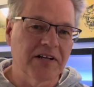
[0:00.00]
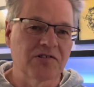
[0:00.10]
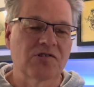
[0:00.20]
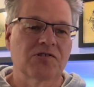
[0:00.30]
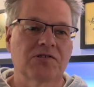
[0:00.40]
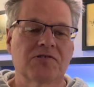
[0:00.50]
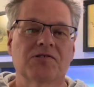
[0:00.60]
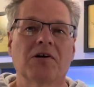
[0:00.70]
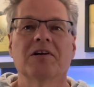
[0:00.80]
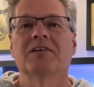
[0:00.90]
It's
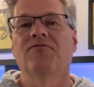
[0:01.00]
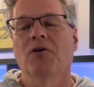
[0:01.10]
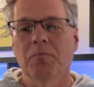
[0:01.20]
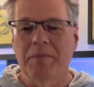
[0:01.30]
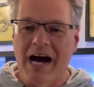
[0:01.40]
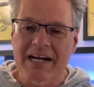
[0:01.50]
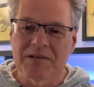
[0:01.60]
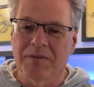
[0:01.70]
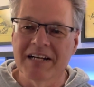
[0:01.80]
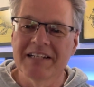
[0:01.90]
starting to fall back
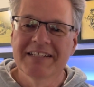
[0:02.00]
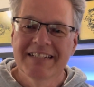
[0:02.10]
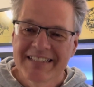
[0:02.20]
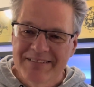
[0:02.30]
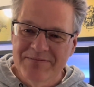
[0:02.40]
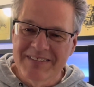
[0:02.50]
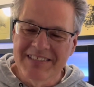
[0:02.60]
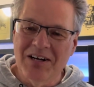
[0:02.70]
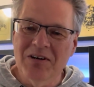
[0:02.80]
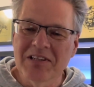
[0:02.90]
in my
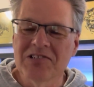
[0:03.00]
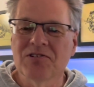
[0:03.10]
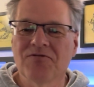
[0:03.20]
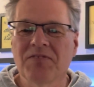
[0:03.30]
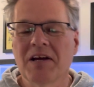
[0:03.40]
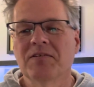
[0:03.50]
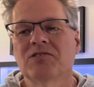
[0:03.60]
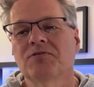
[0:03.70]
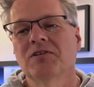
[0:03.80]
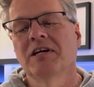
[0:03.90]
list of
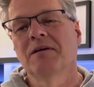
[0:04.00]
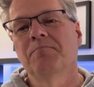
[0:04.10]
favorites for the Hip